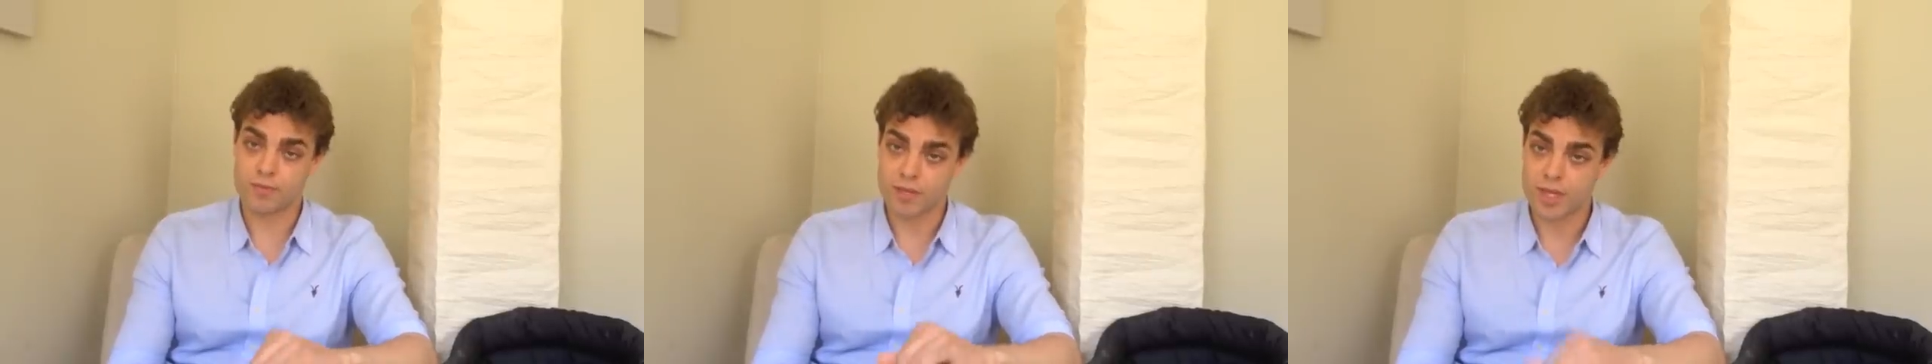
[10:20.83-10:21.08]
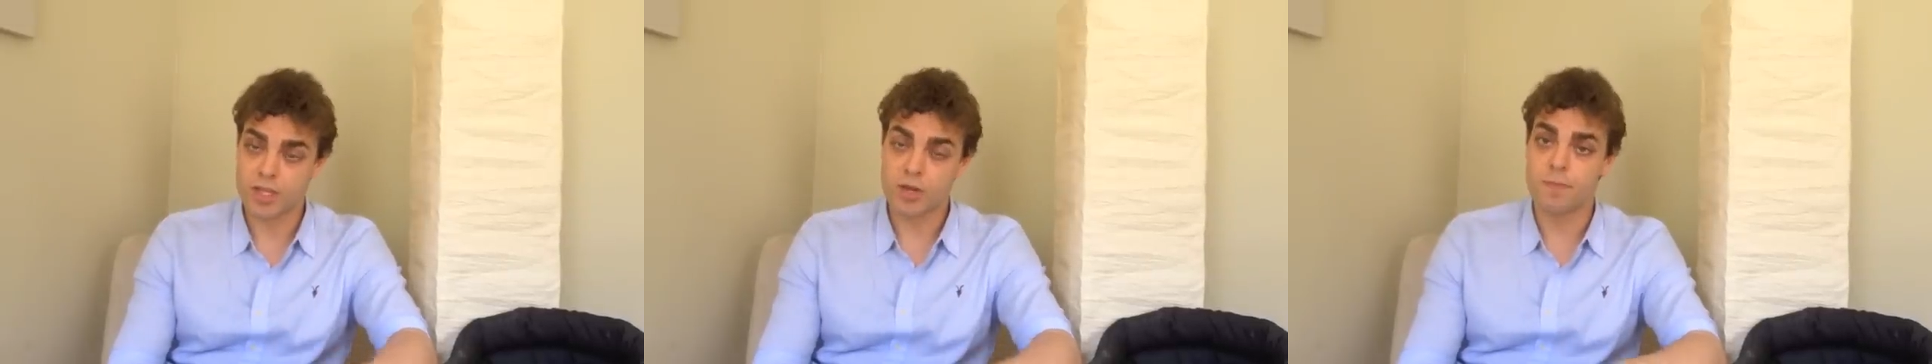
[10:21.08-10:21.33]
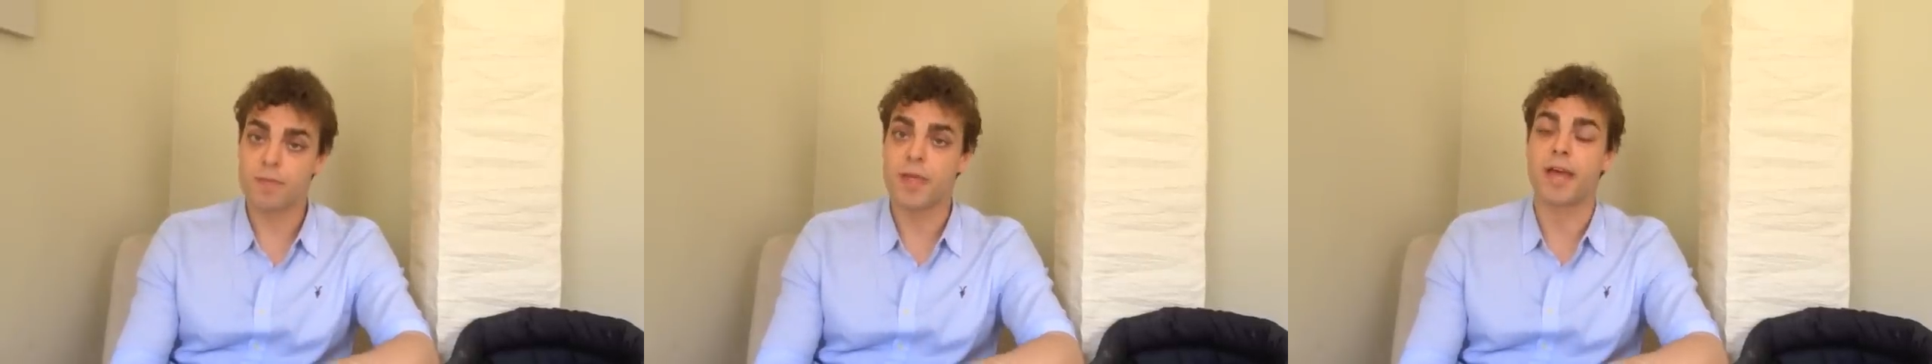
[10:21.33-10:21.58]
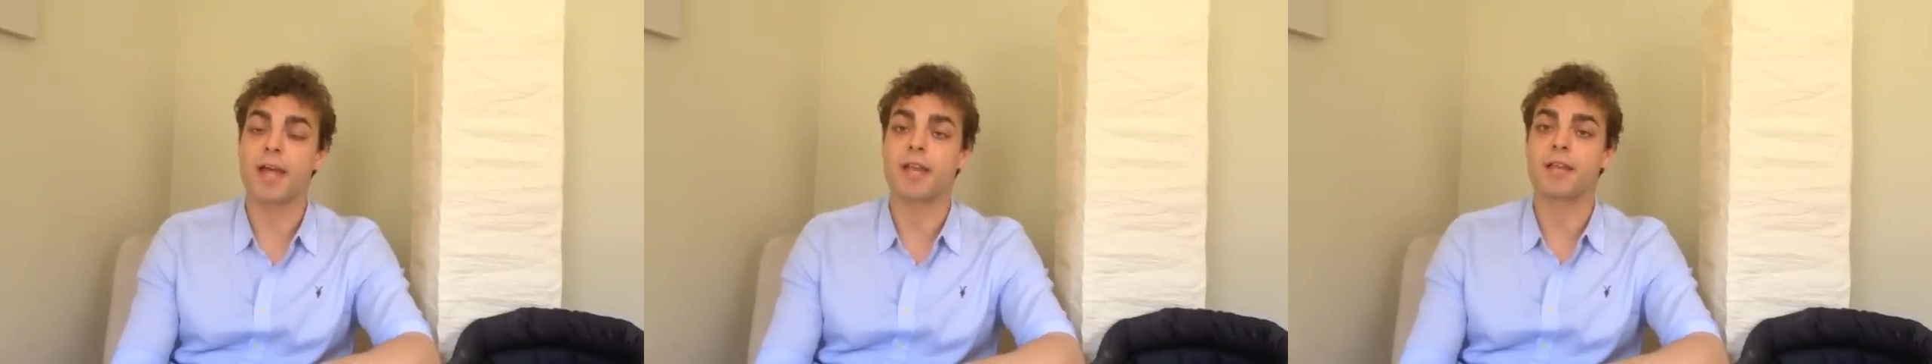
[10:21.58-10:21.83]
video,
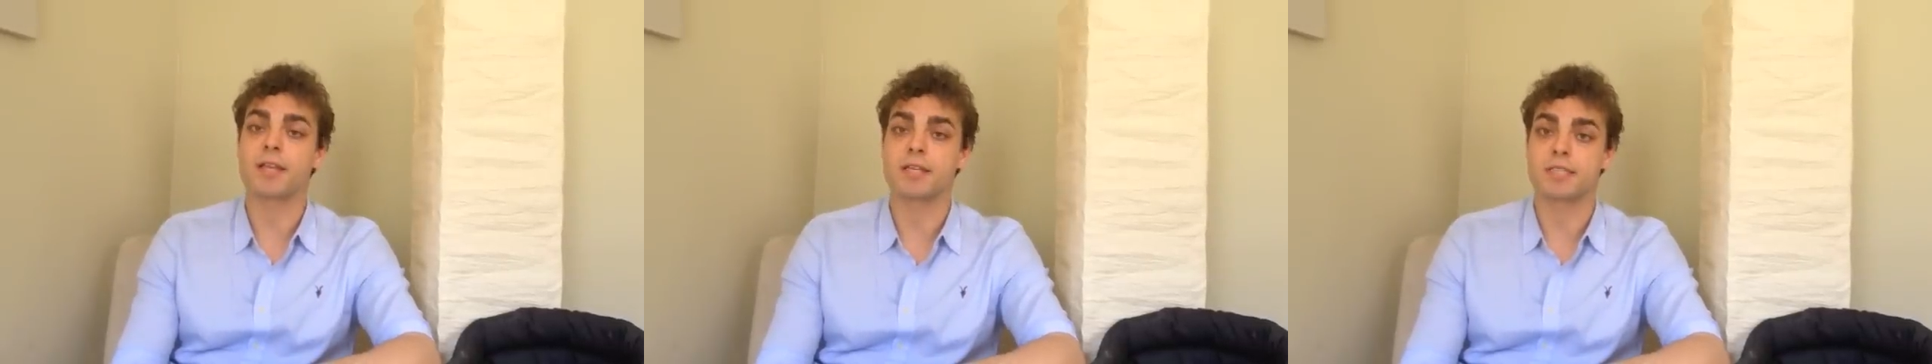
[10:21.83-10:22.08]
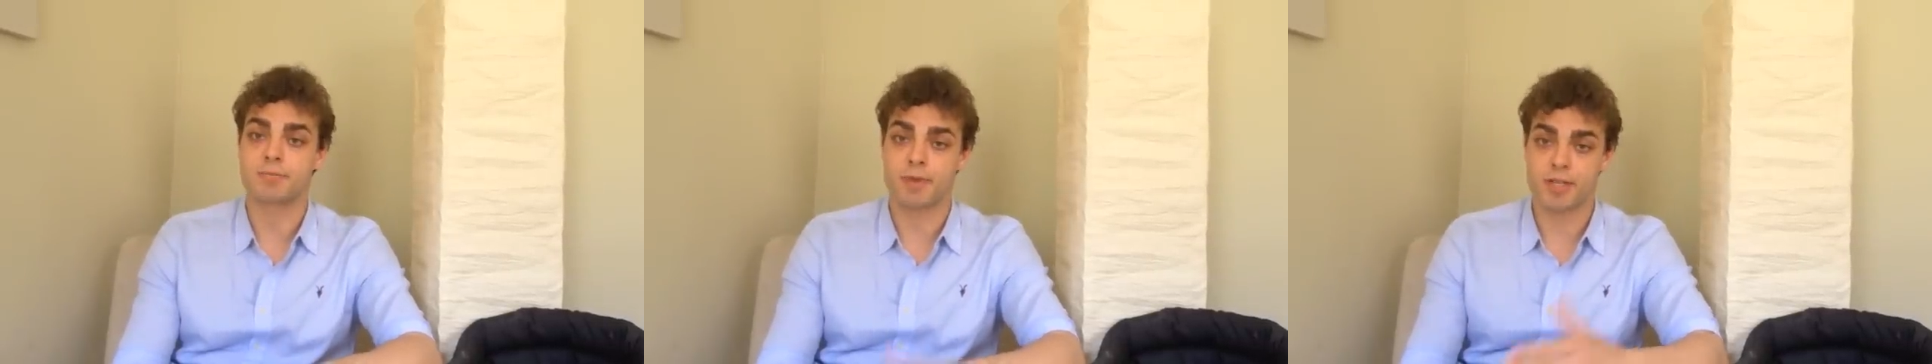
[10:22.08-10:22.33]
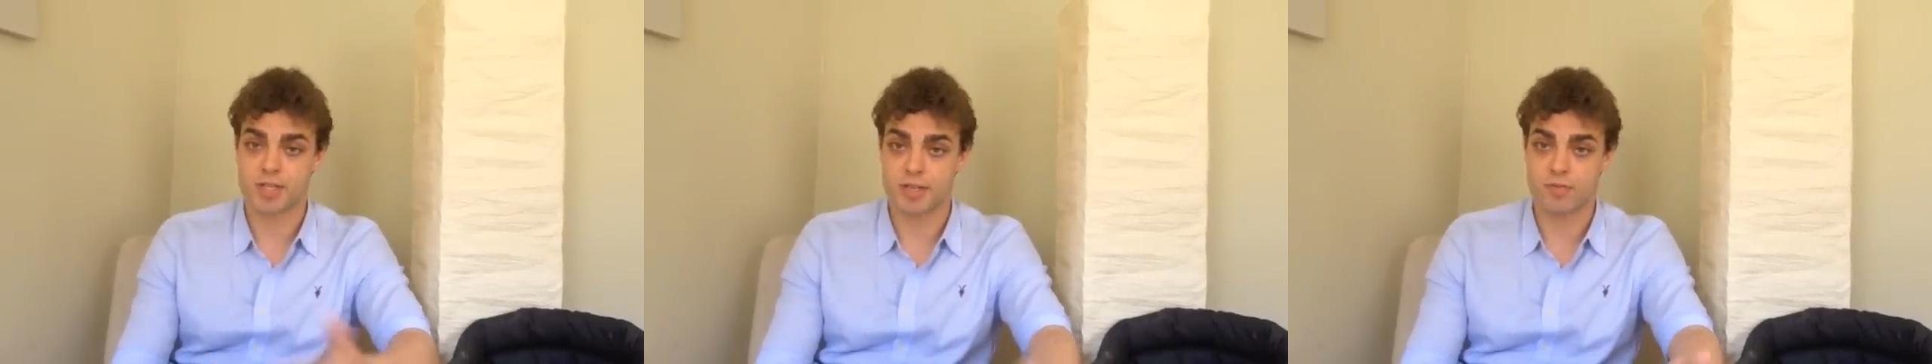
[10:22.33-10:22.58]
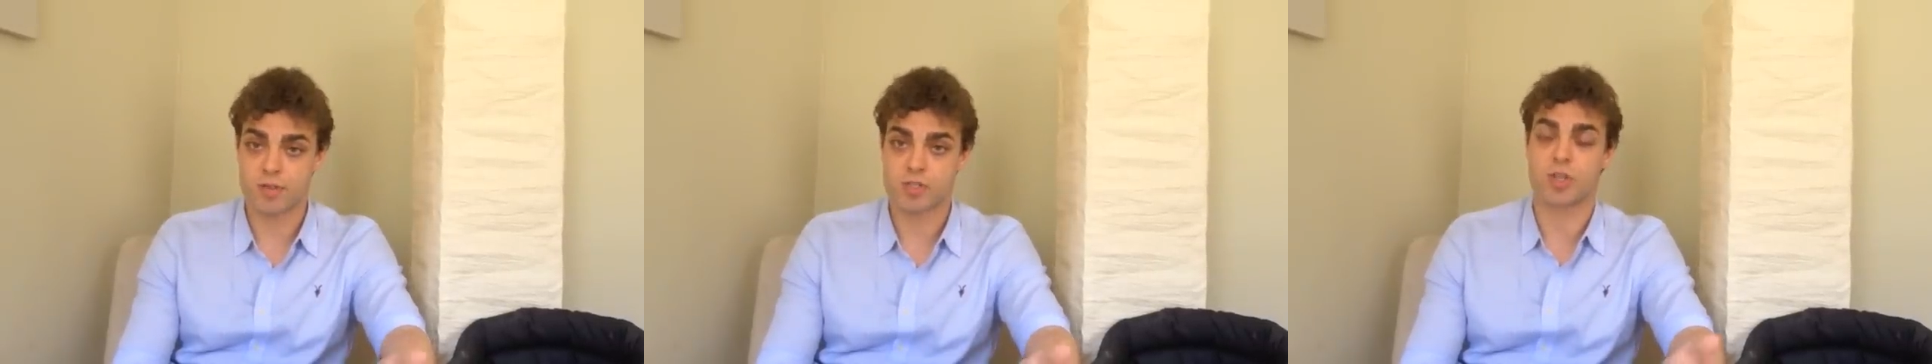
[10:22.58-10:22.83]
and especially
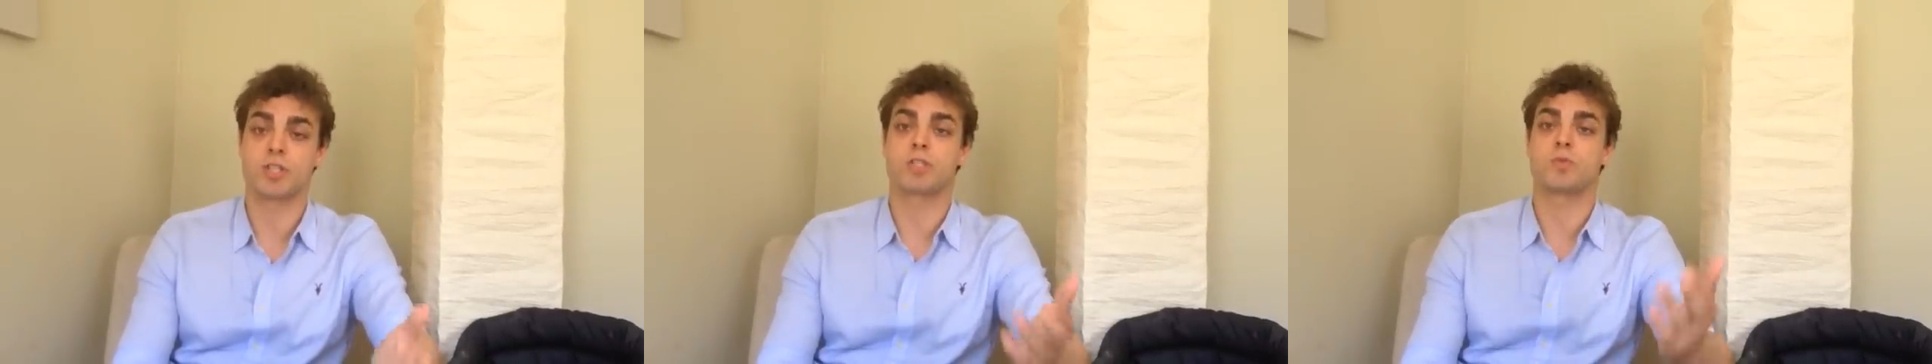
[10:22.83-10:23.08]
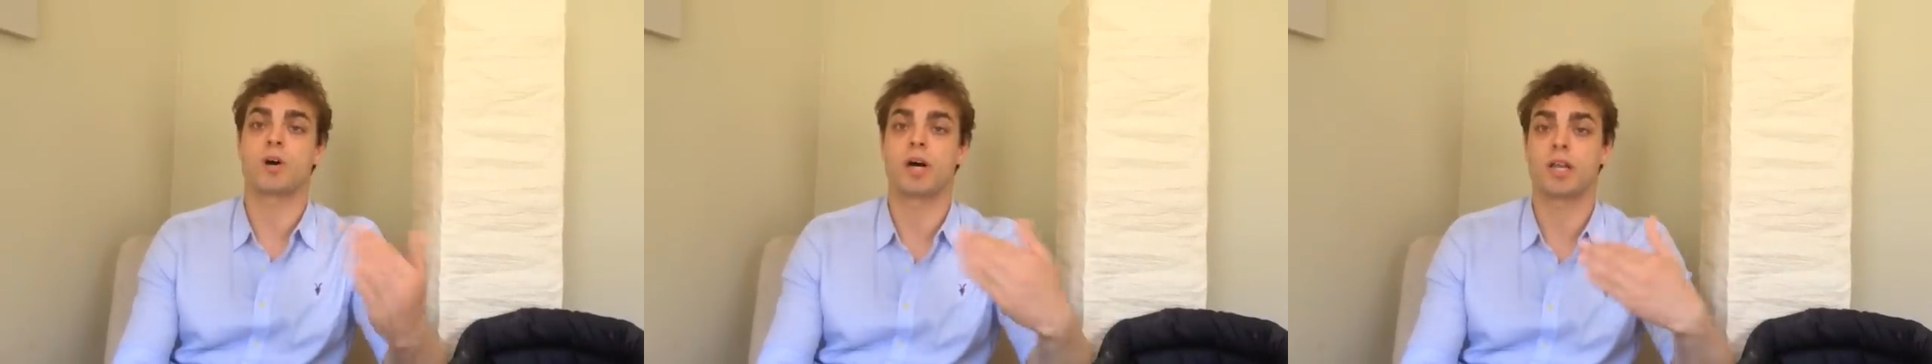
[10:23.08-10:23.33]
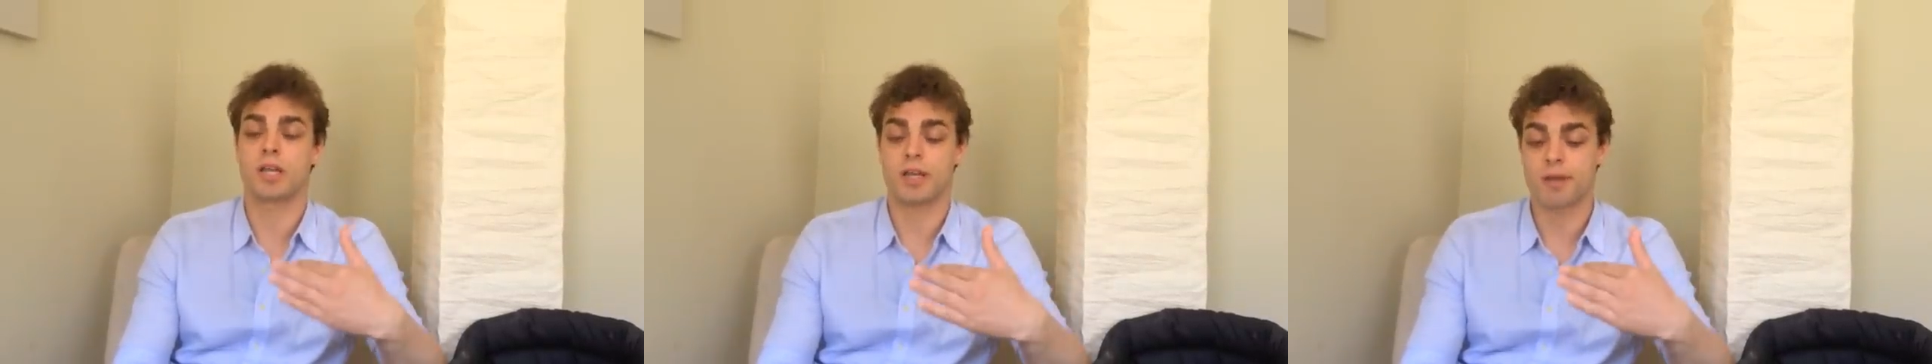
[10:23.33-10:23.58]
if you enjoyed this one,